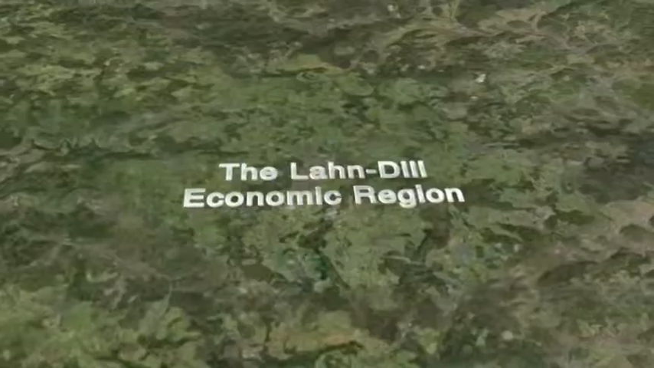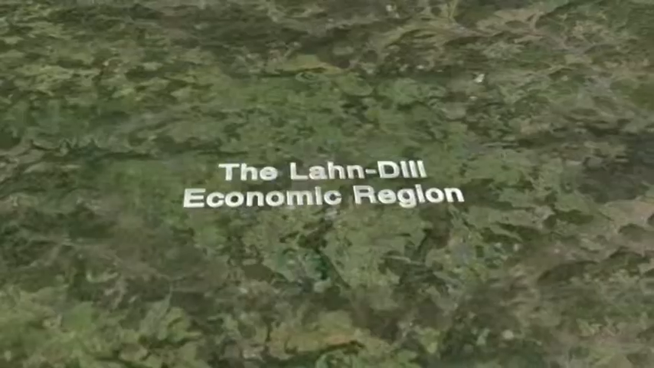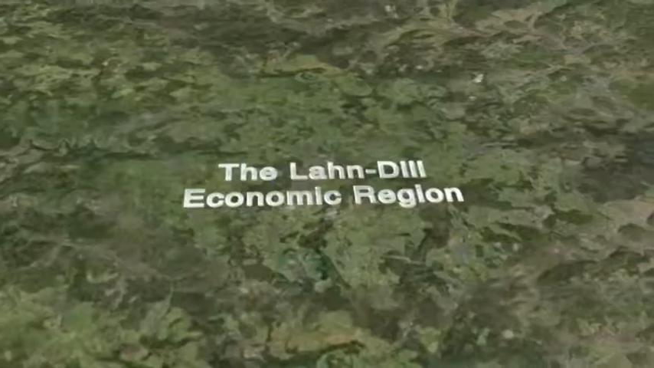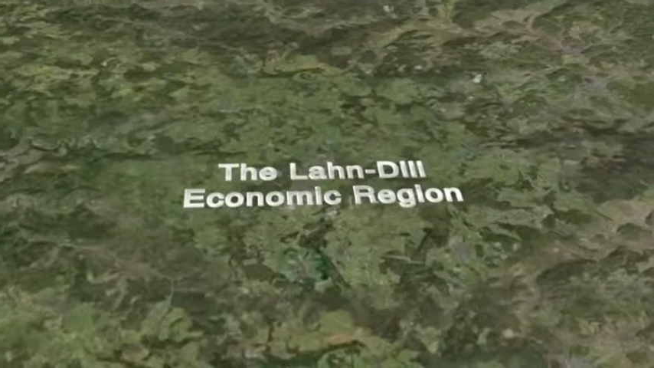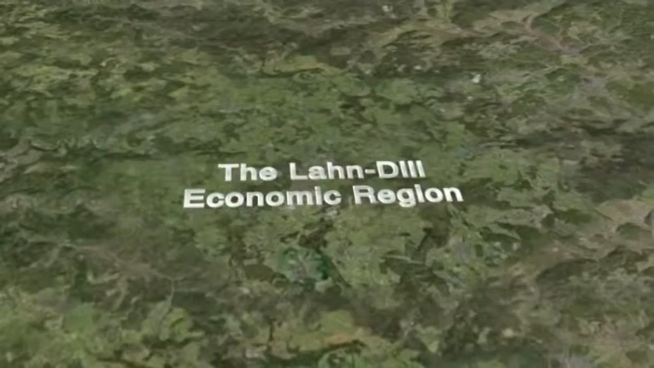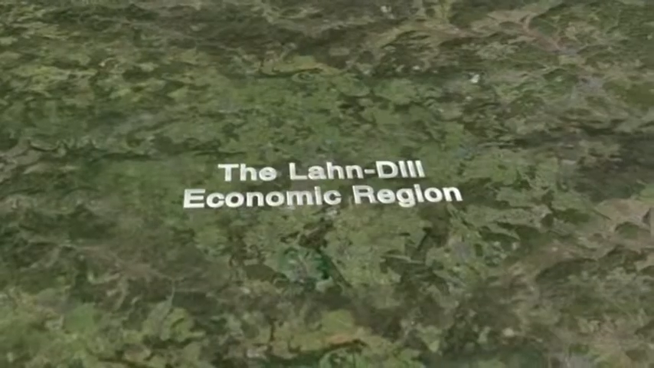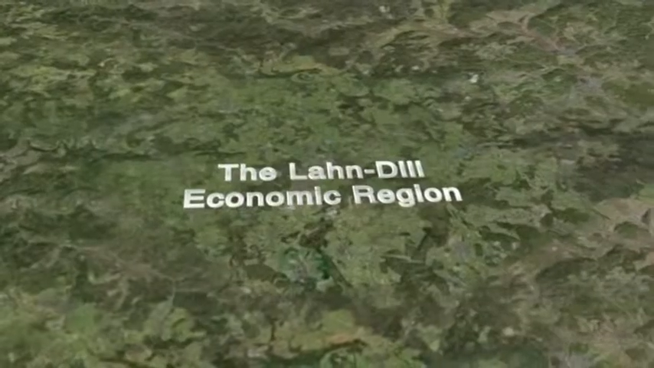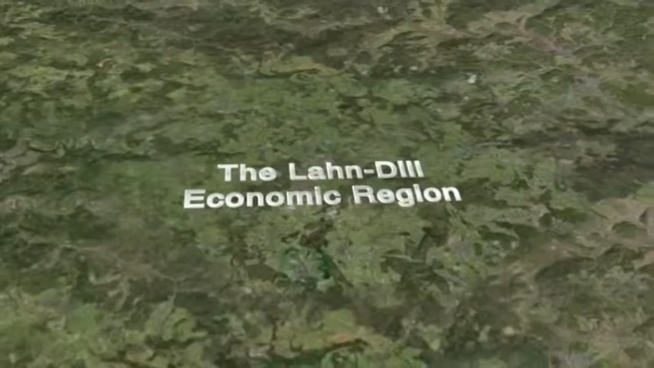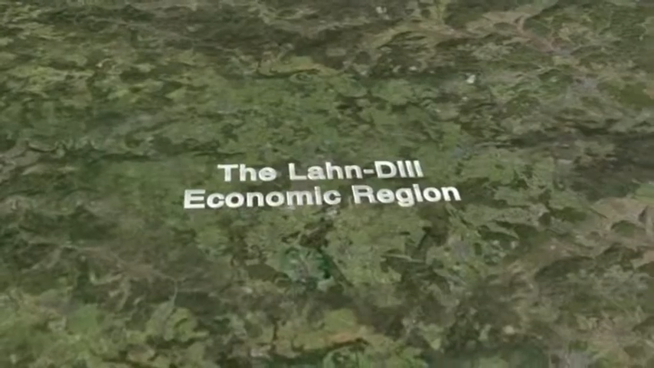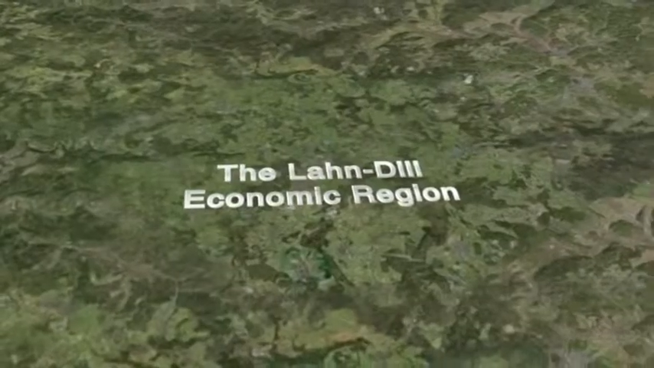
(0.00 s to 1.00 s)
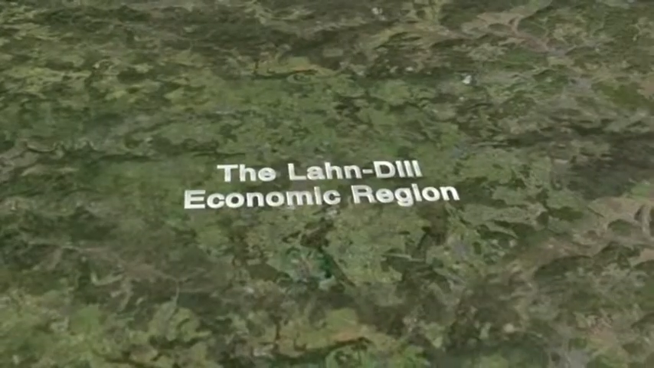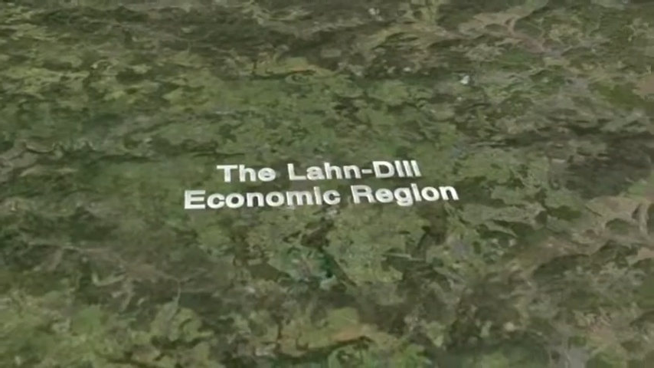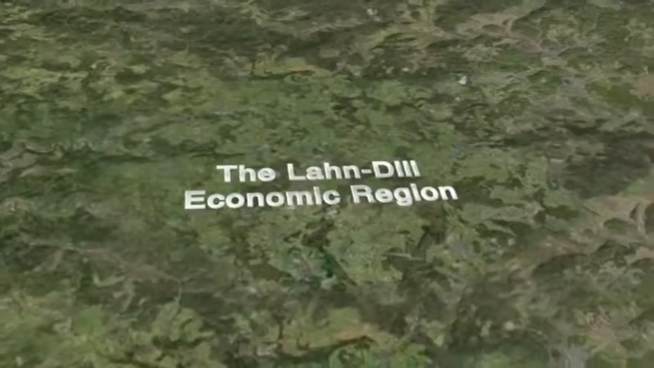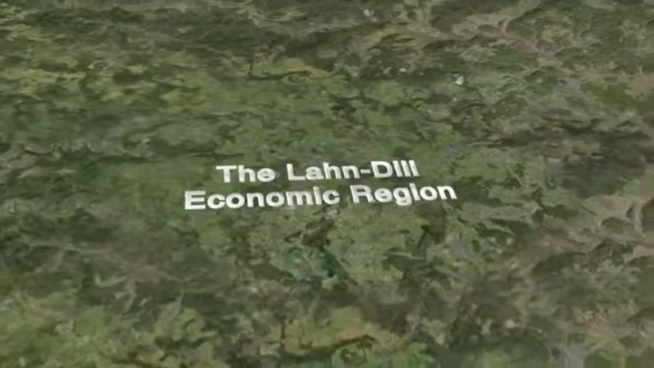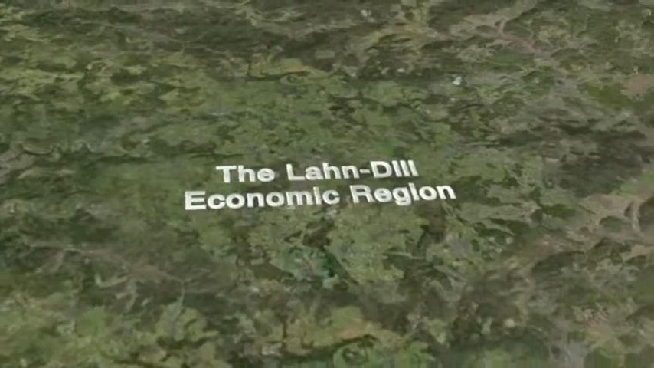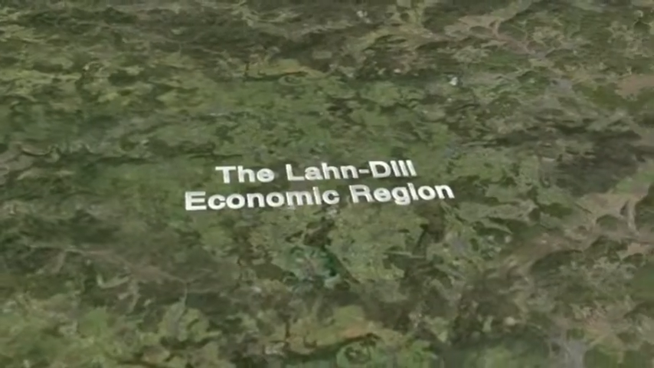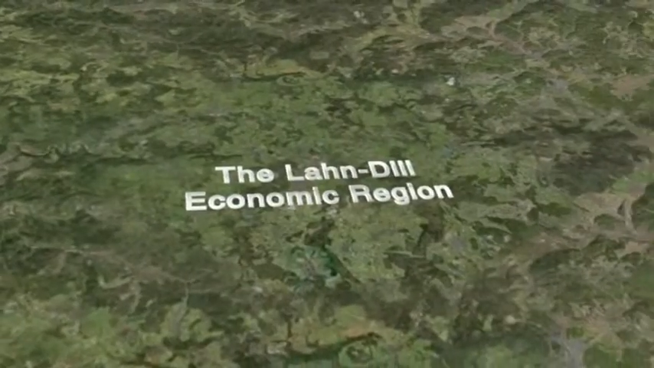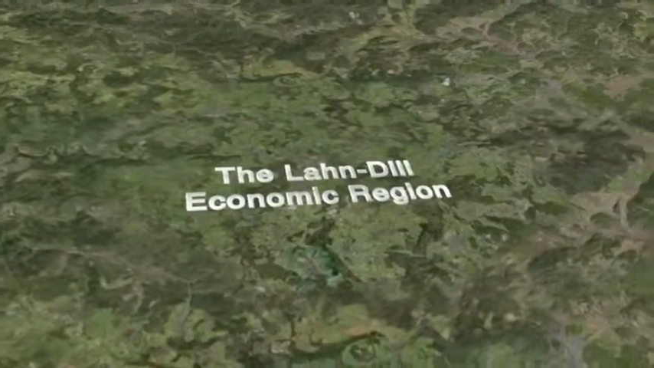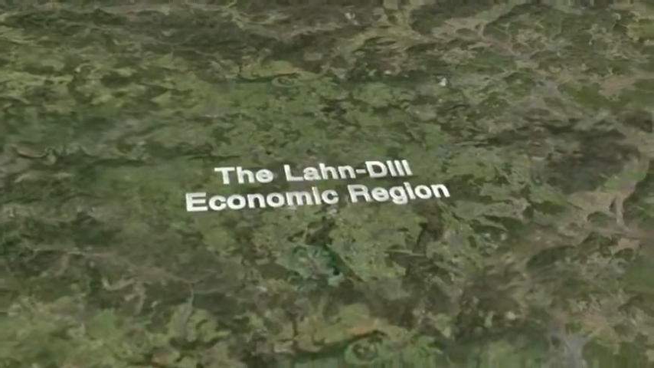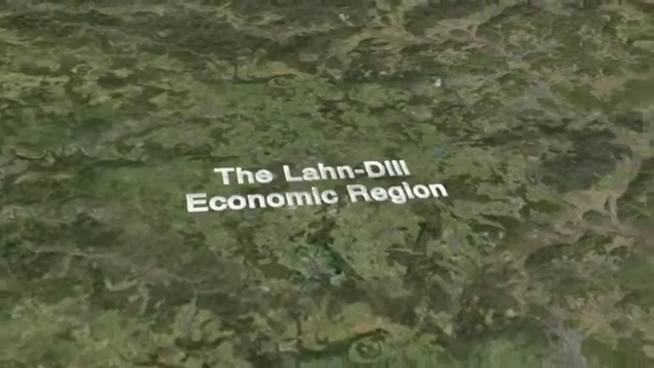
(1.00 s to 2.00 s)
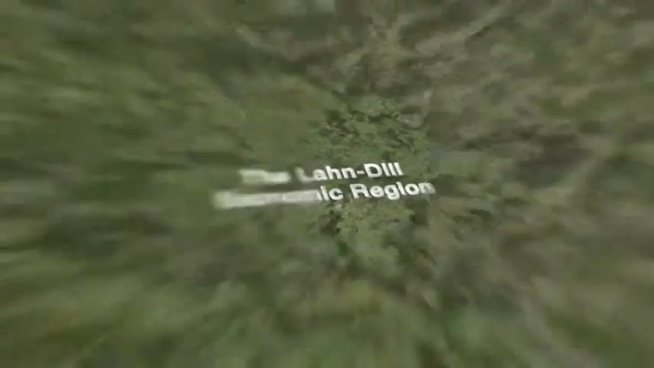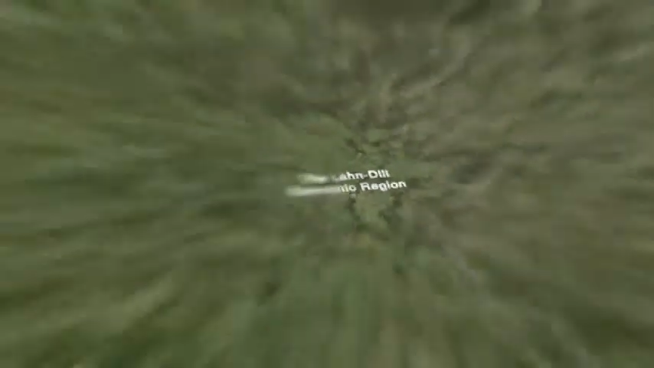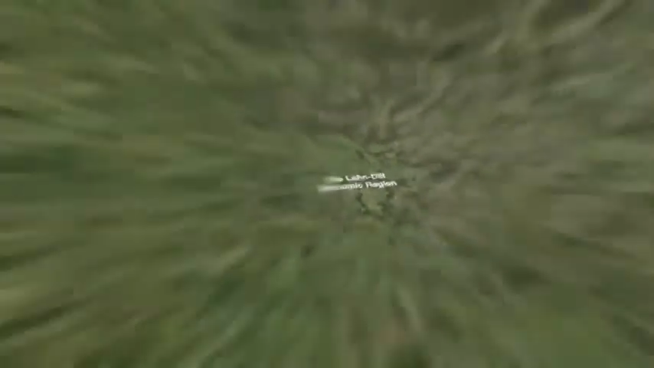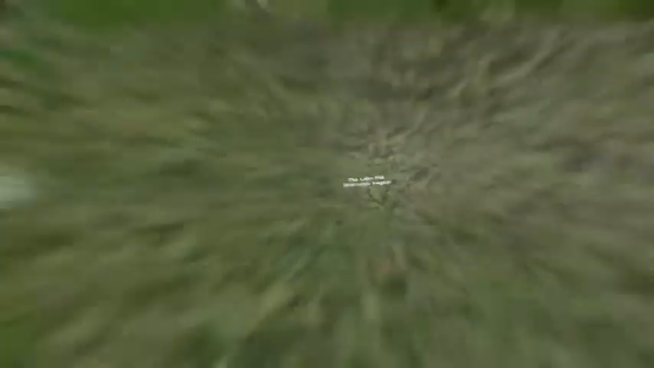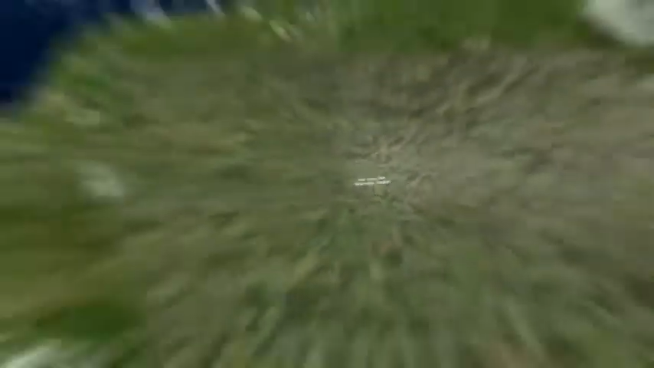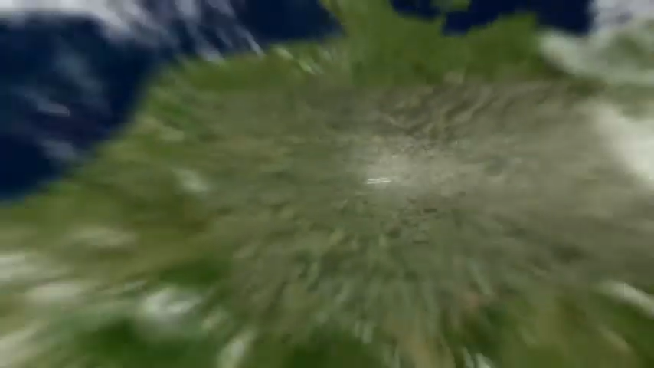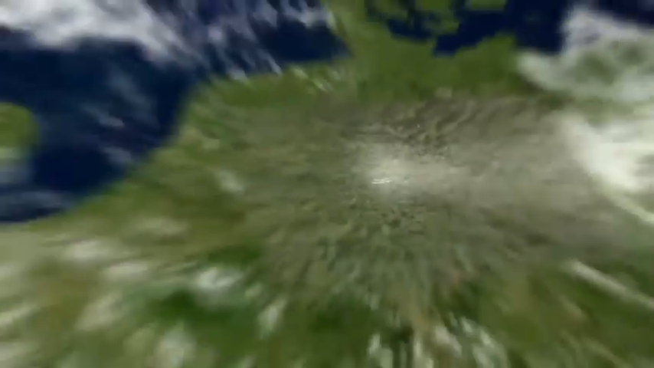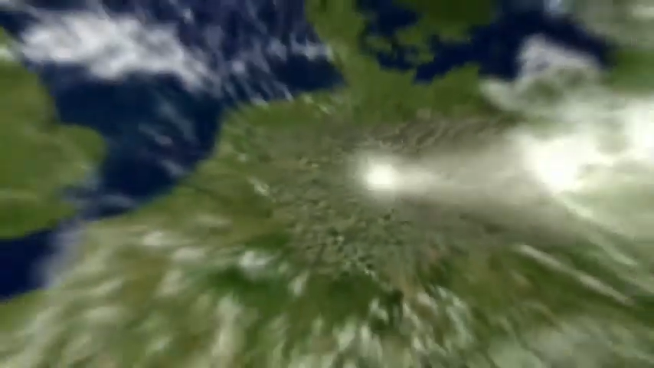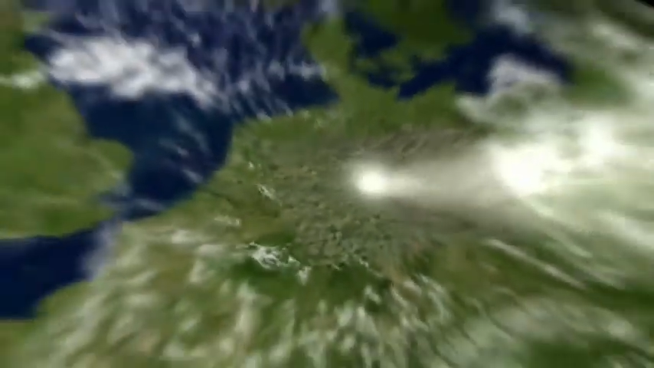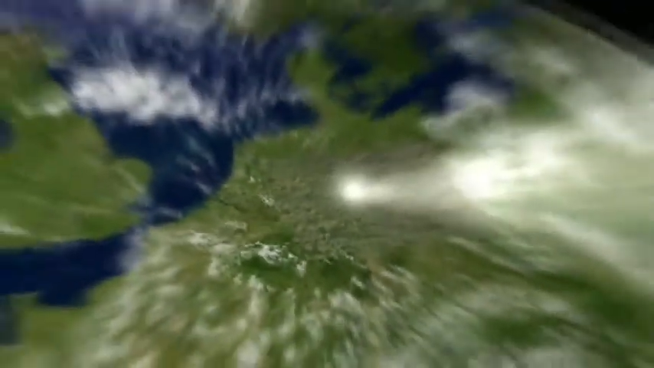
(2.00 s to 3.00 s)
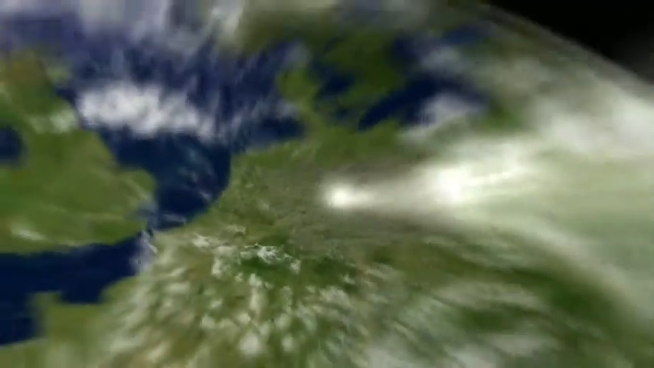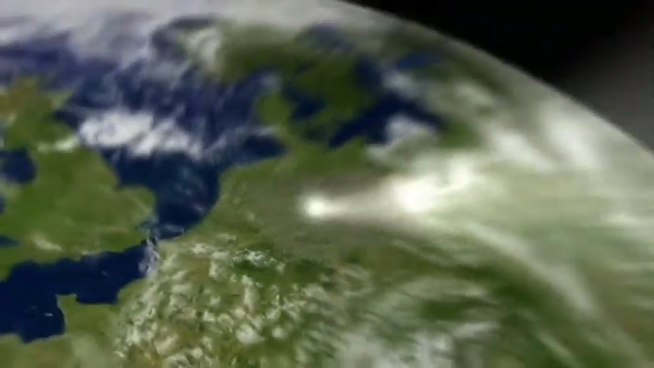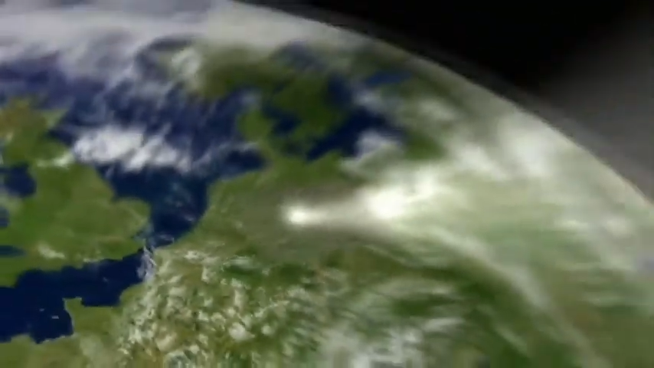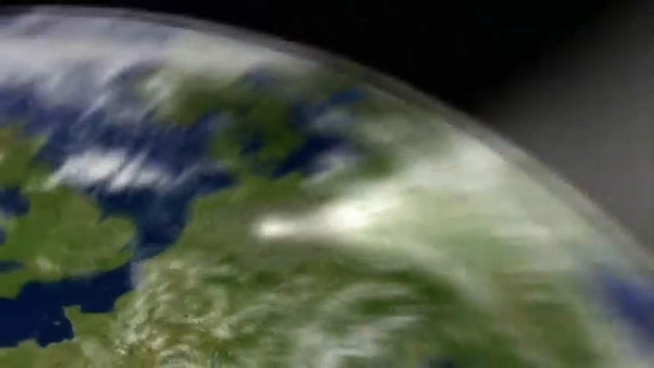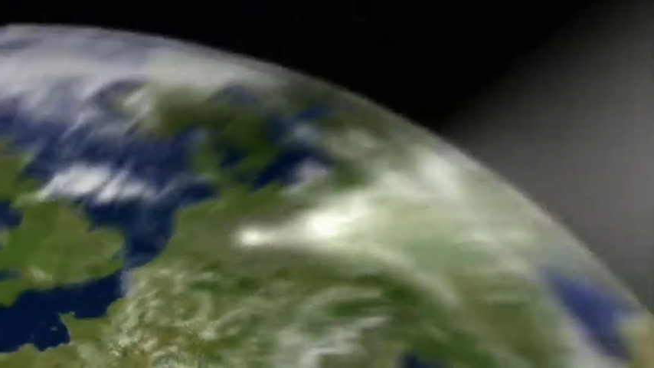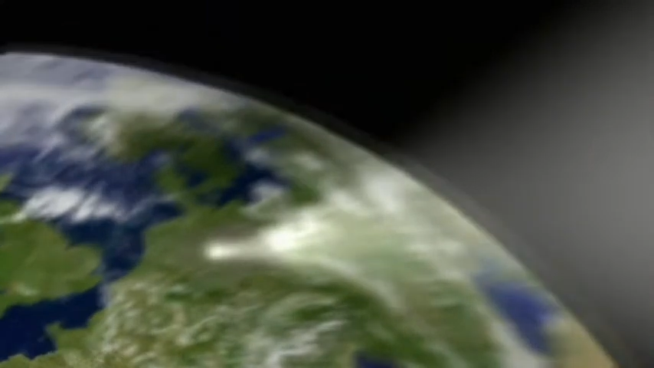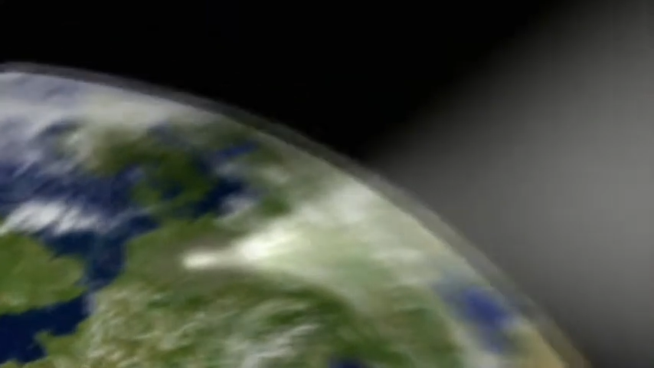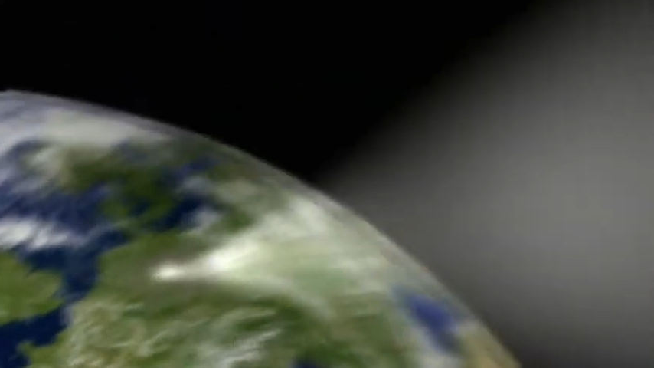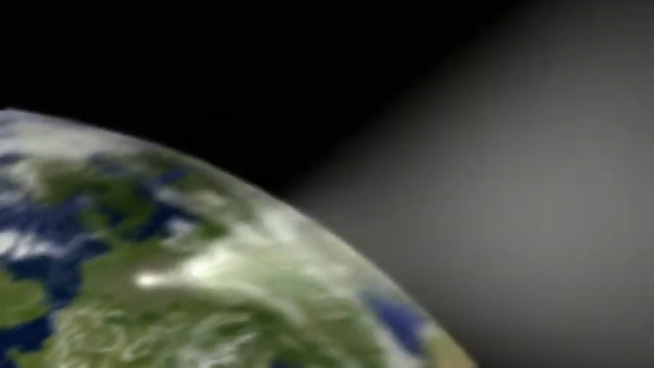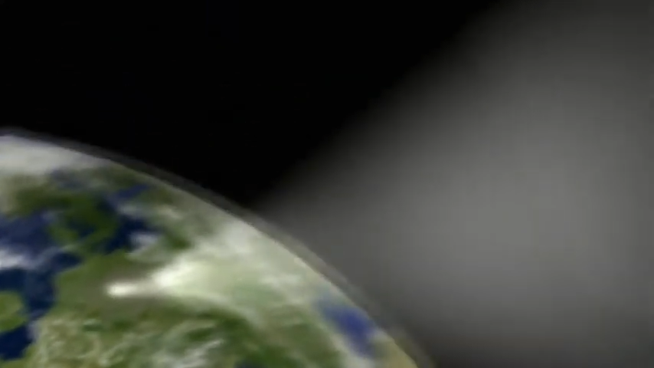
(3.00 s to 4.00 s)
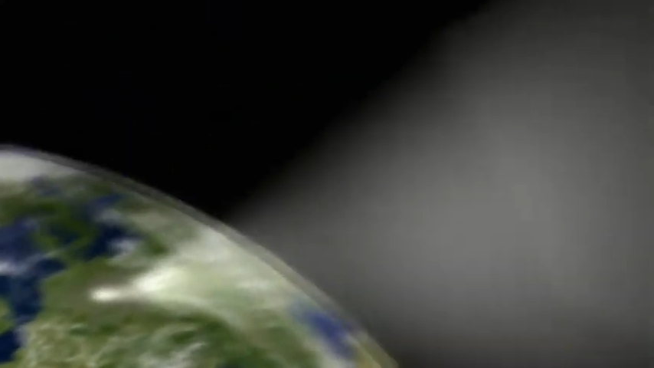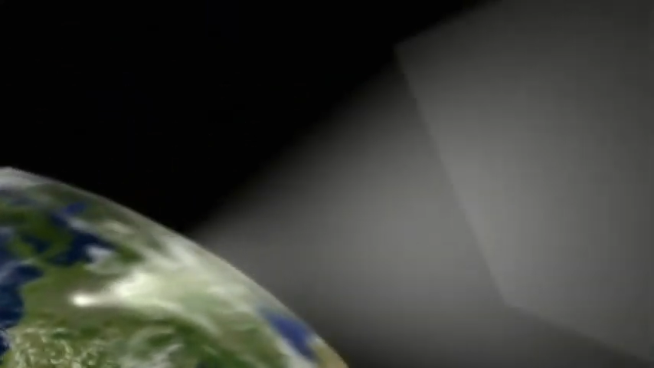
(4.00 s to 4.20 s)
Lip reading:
[unreadable: no face in view]